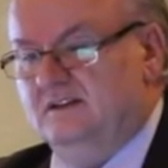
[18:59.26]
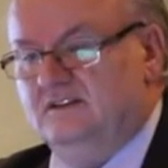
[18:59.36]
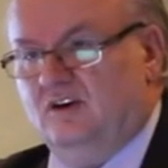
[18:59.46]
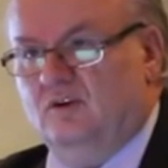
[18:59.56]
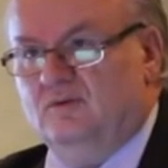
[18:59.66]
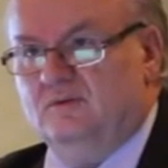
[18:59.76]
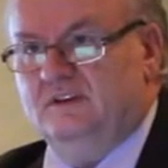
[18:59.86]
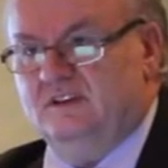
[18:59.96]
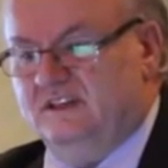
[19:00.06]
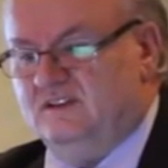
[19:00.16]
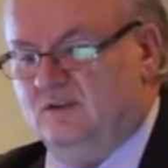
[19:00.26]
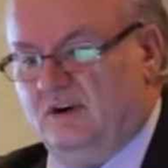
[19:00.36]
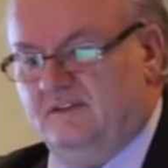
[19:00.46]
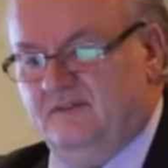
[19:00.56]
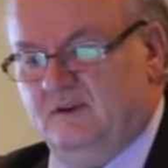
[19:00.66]
So this
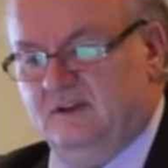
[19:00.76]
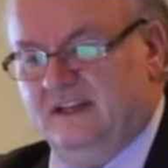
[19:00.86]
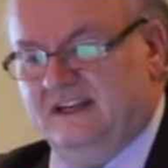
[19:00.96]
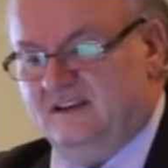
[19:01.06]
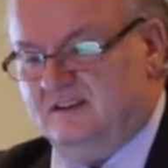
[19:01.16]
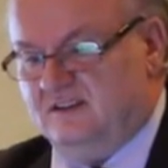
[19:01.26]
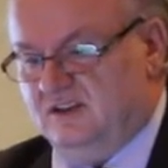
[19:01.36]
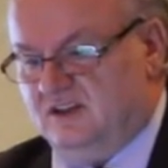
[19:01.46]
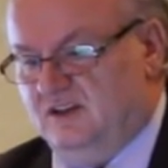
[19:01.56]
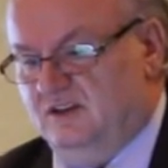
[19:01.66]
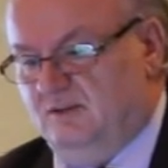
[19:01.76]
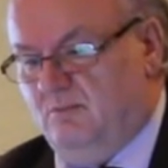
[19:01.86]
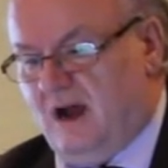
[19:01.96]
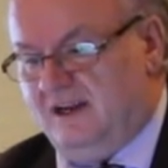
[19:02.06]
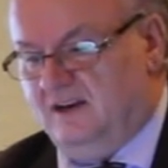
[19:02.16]
sort of leads us to my